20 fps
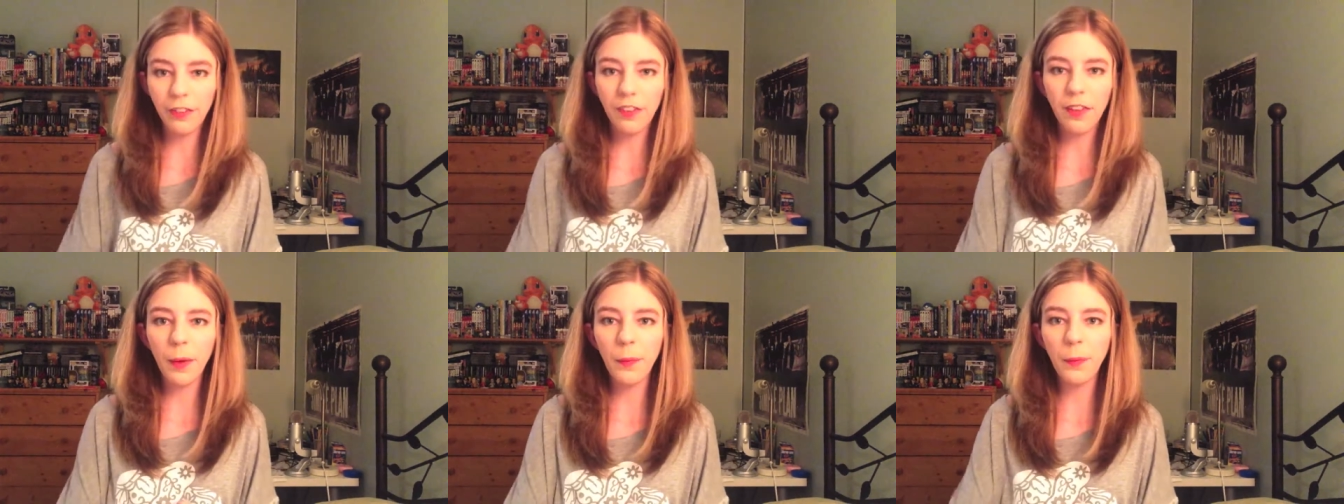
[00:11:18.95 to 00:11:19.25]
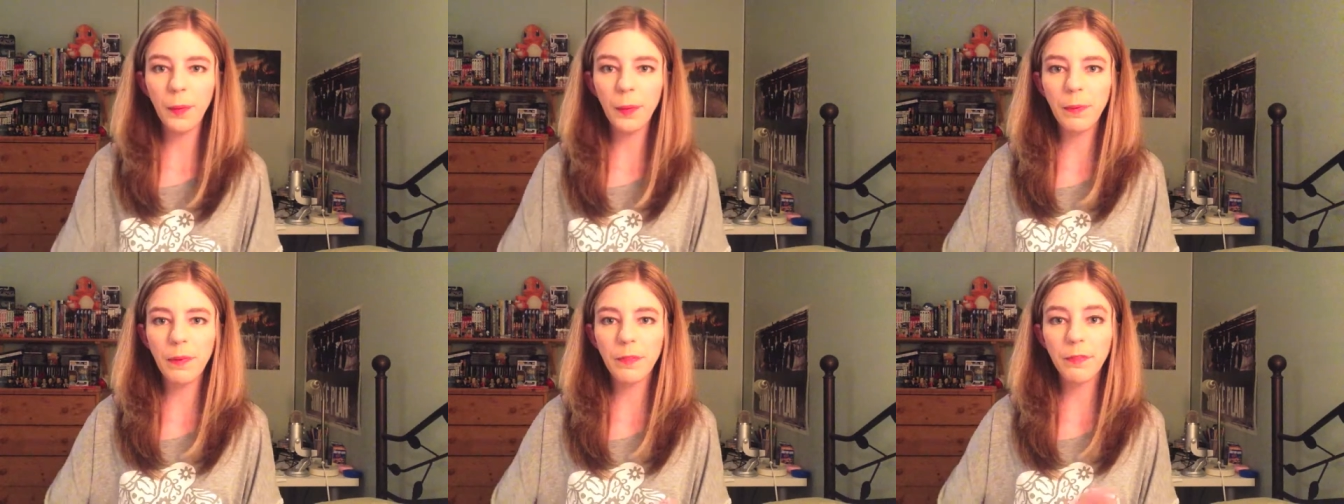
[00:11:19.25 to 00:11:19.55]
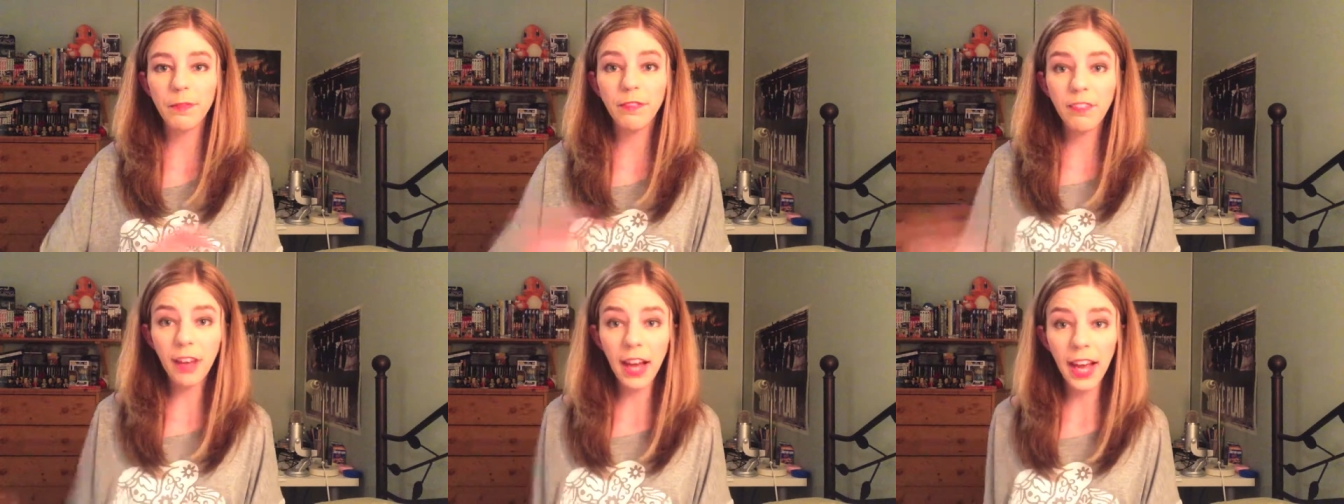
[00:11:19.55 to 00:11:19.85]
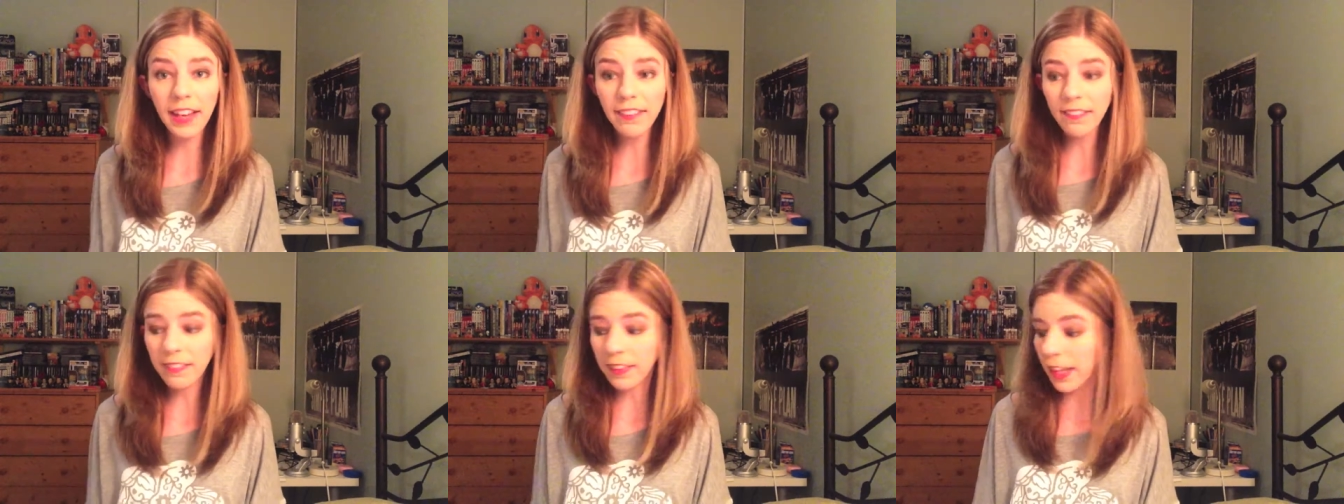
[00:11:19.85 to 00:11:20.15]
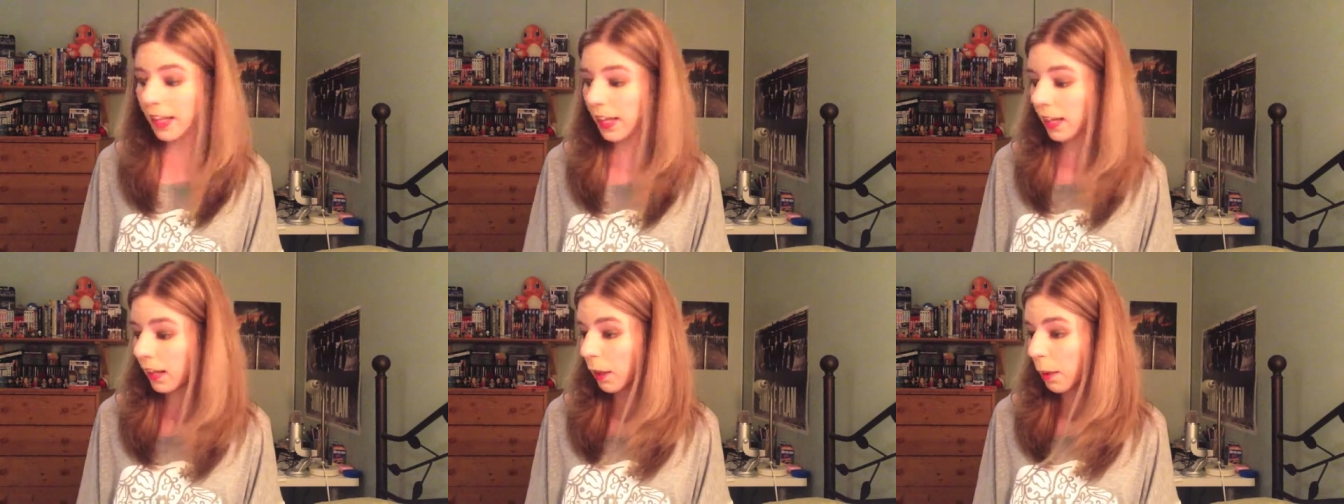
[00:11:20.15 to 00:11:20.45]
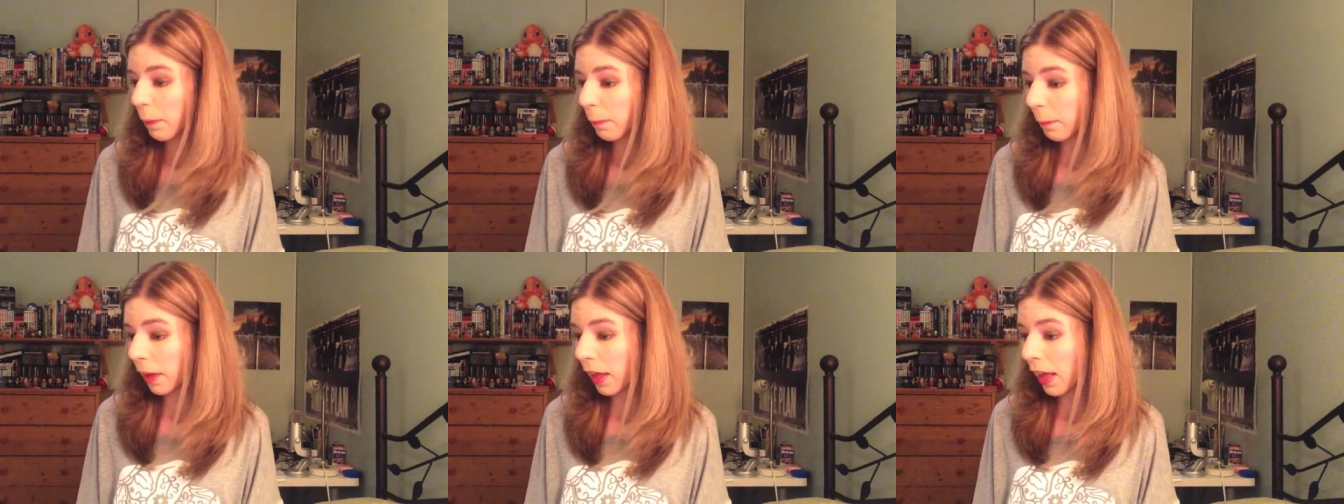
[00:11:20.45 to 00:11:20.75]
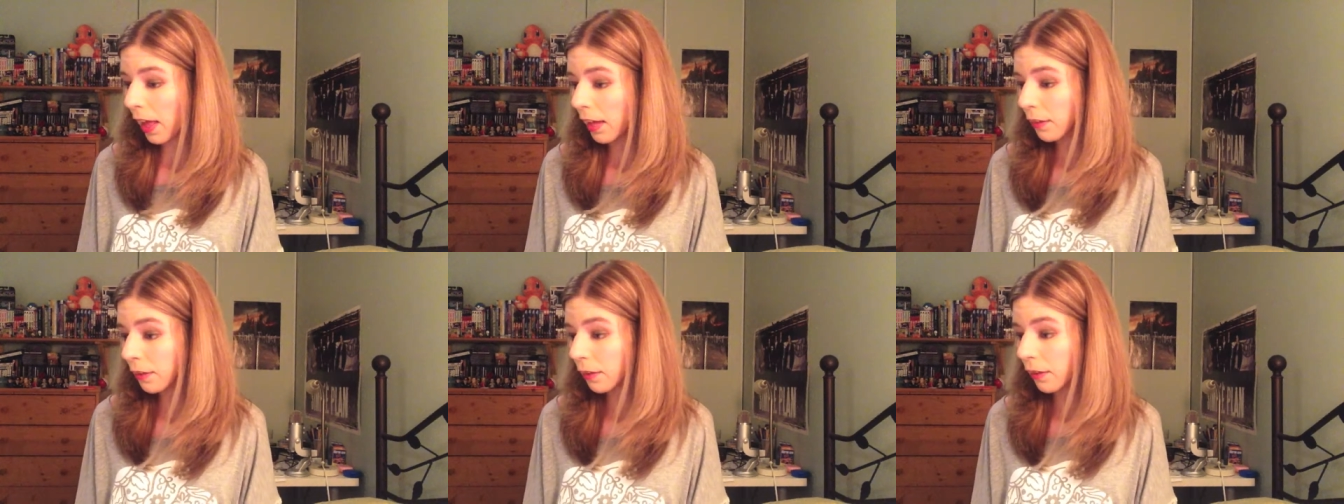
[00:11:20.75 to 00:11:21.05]
So that would have been five things,
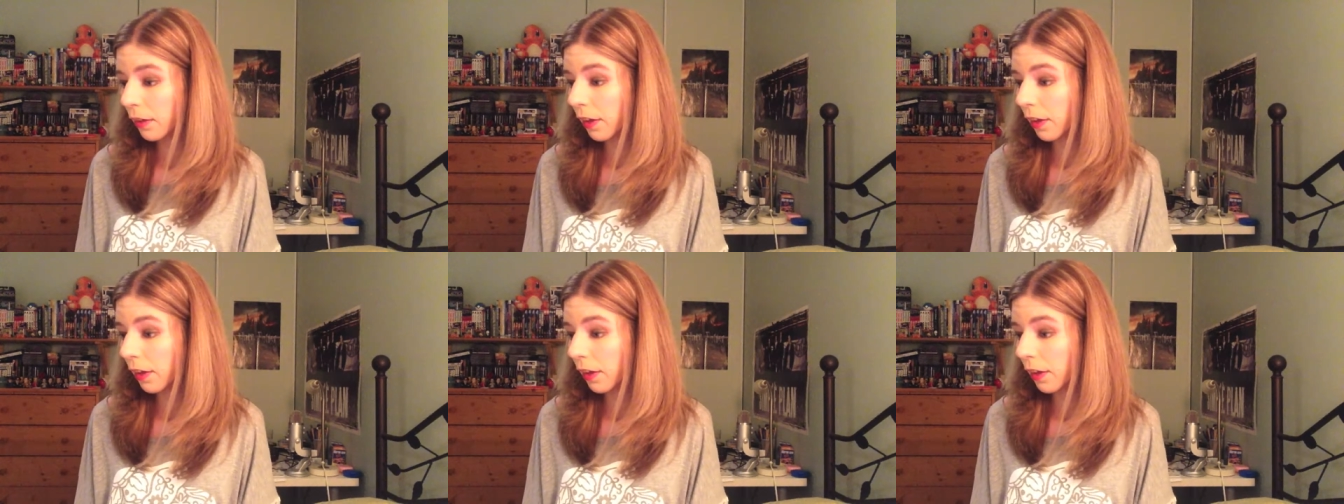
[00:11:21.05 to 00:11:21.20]
but